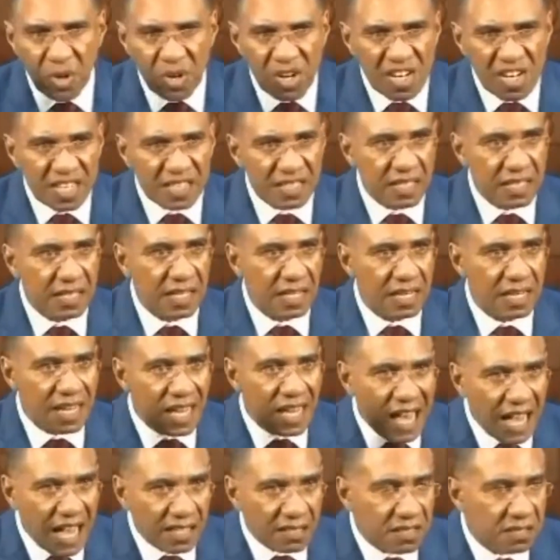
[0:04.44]
state of
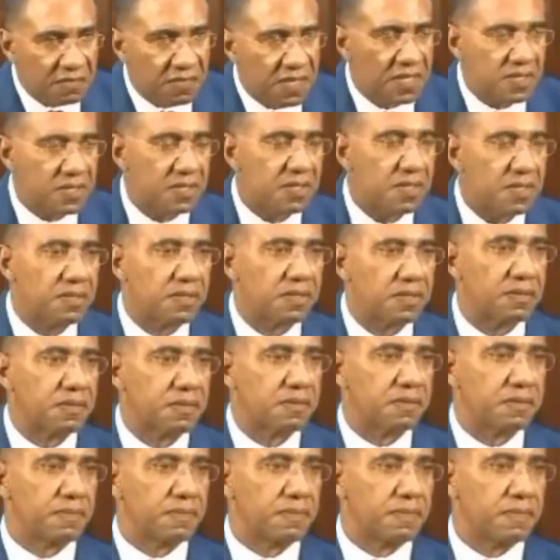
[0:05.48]
emergency
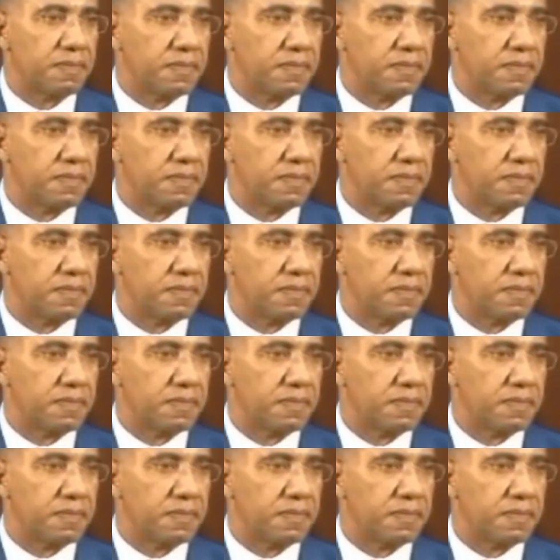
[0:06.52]
Christmas,